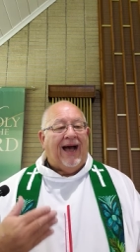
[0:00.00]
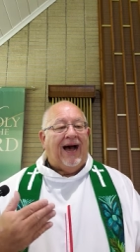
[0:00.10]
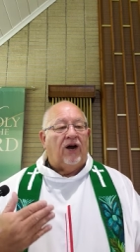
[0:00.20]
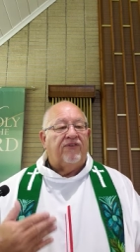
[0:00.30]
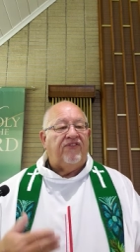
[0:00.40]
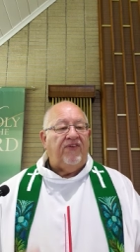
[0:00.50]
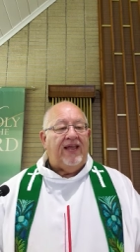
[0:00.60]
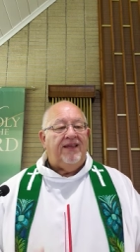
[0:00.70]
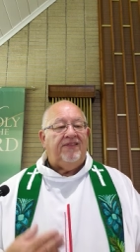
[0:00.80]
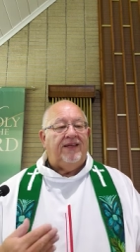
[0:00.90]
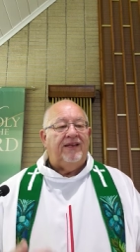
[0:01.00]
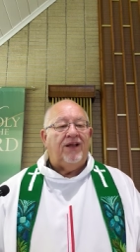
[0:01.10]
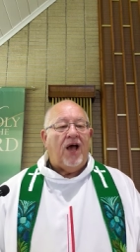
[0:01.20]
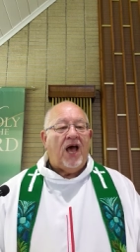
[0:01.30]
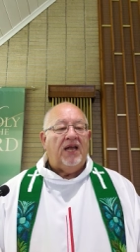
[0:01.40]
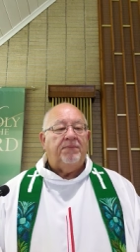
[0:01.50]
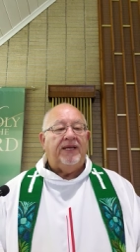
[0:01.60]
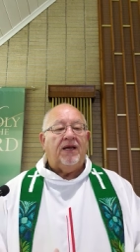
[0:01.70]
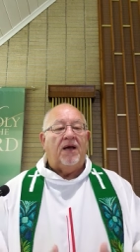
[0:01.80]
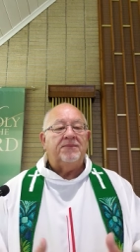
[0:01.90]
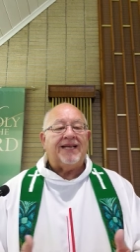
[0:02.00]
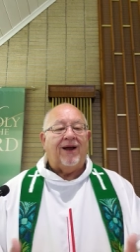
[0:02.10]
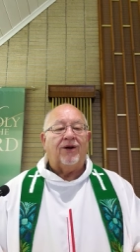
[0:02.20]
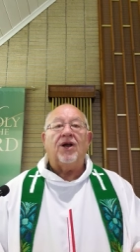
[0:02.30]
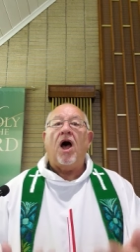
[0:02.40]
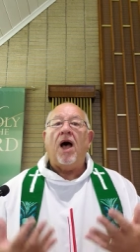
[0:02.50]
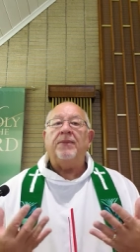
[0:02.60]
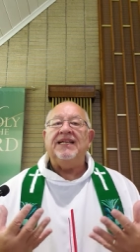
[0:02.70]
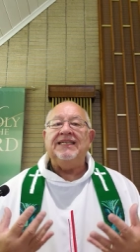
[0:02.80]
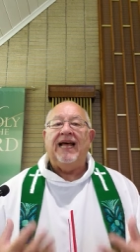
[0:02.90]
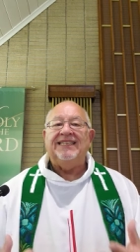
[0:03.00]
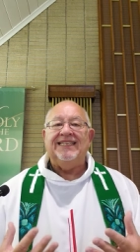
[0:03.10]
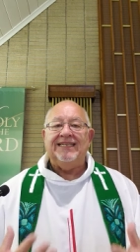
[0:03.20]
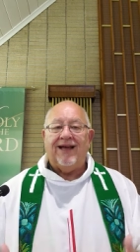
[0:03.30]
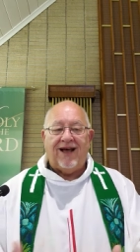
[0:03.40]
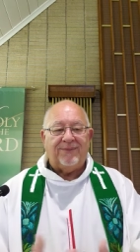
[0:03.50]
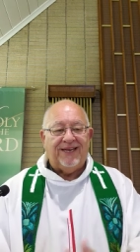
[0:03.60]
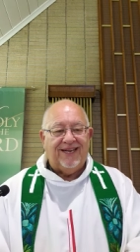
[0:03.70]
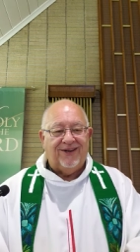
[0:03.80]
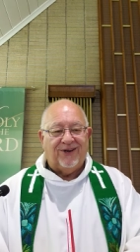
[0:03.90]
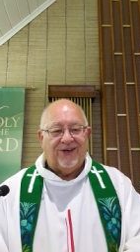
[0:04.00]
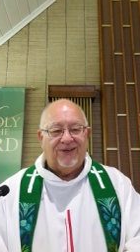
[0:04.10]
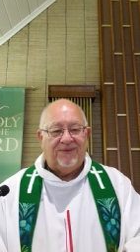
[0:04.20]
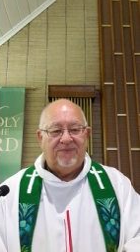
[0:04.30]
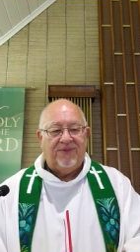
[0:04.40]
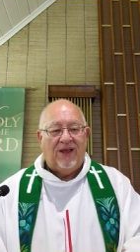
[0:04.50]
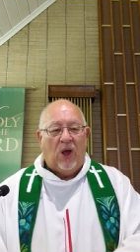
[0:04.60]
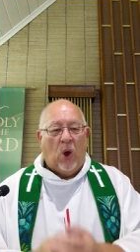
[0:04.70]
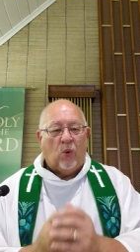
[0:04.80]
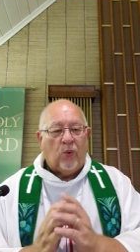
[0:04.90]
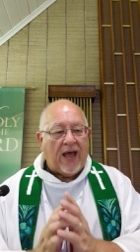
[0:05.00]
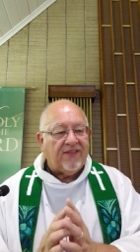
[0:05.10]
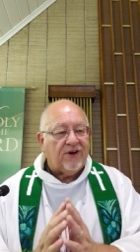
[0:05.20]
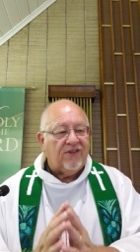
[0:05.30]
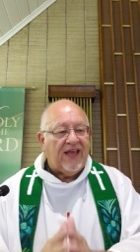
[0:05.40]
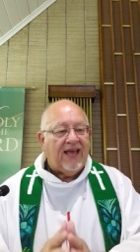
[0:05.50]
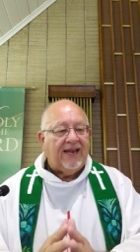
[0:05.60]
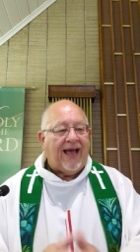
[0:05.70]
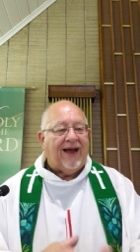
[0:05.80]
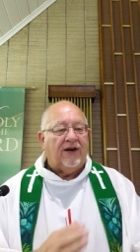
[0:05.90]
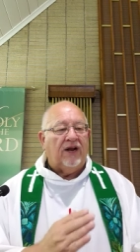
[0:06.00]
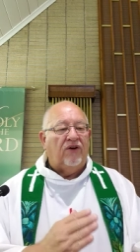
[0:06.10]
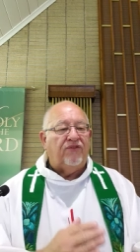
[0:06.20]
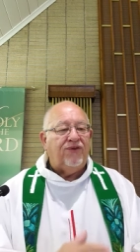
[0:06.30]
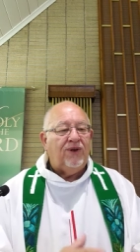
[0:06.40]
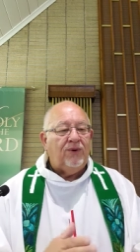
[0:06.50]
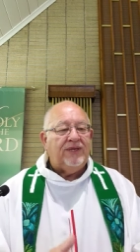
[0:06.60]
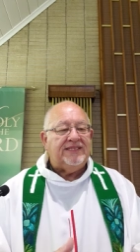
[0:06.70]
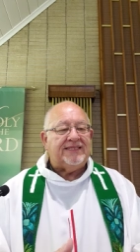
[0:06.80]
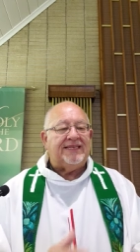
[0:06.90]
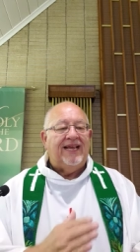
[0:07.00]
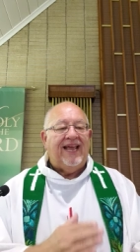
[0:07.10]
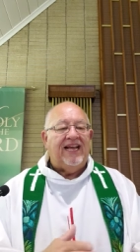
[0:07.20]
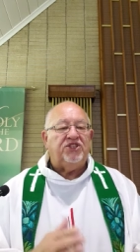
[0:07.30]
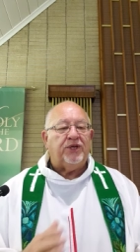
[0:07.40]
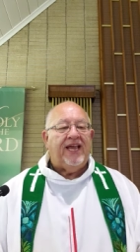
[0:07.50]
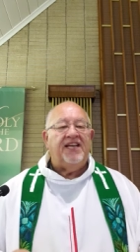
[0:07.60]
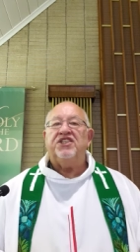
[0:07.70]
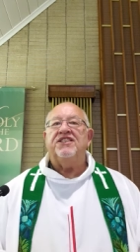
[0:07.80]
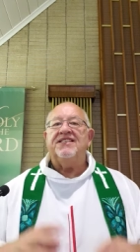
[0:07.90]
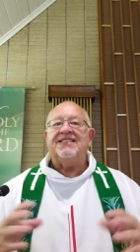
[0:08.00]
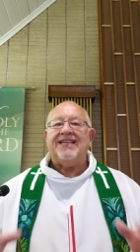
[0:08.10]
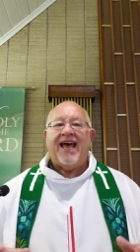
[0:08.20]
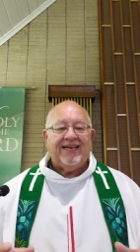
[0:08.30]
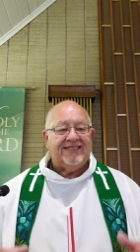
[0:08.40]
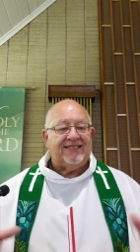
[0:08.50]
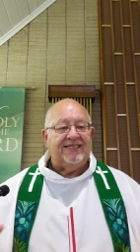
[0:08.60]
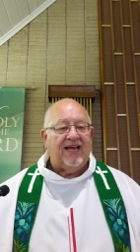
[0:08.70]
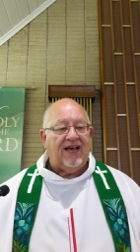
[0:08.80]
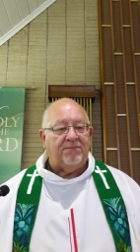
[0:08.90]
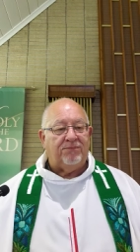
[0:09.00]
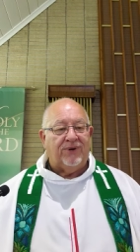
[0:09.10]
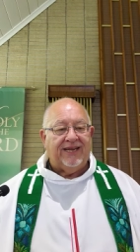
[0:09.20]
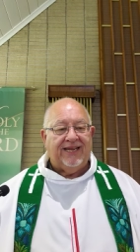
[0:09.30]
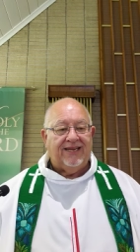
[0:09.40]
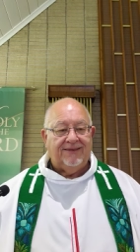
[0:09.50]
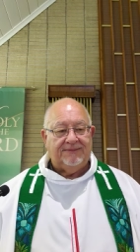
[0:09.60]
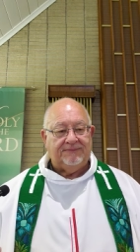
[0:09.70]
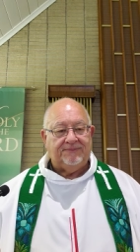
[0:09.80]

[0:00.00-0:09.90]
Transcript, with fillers: Our faith in God becomes our common denominator rather than our affluence, education, status, and upbringing.